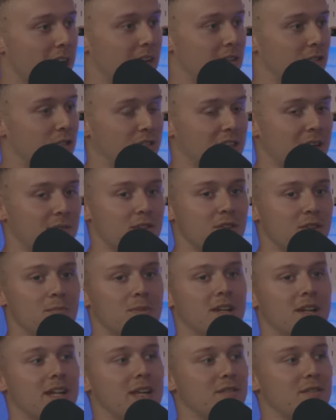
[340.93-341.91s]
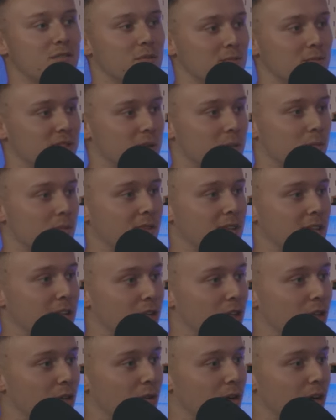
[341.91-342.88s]
And just having the belief from someone
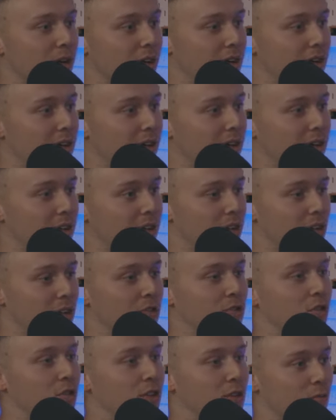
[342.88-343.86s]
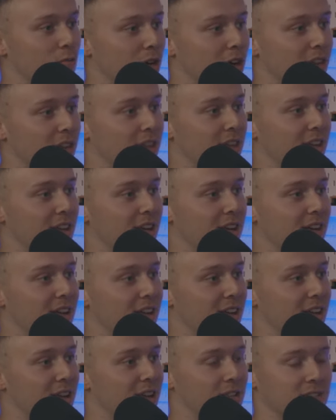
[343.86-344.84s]
that you are, you know, doing the right thing.
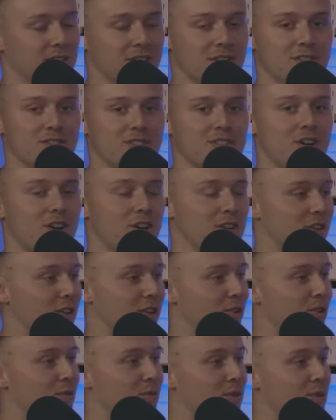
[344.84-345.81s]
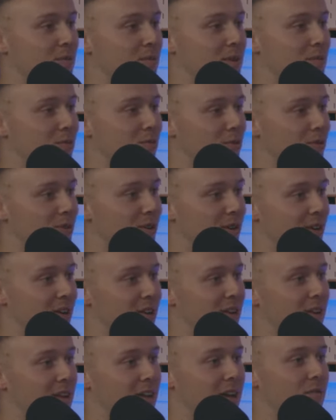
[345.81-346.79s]
Because at the start, you know, not many people,
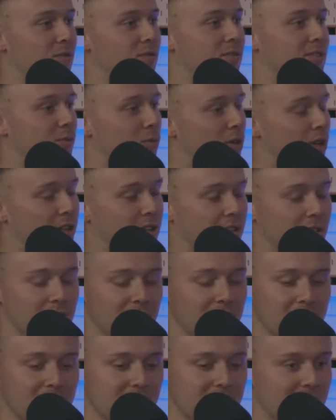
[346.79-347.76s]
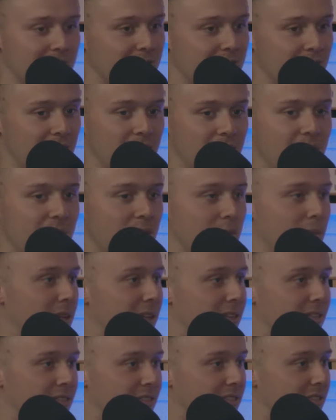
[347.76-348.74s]
everyone's like, why are you doing this? Like, oh,
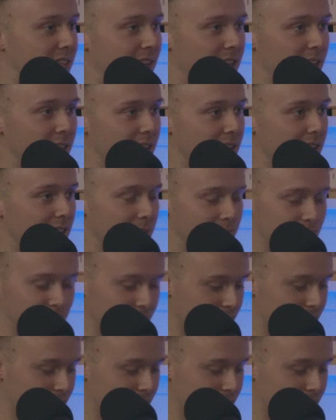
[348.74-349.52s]
mate, this is a silly idea.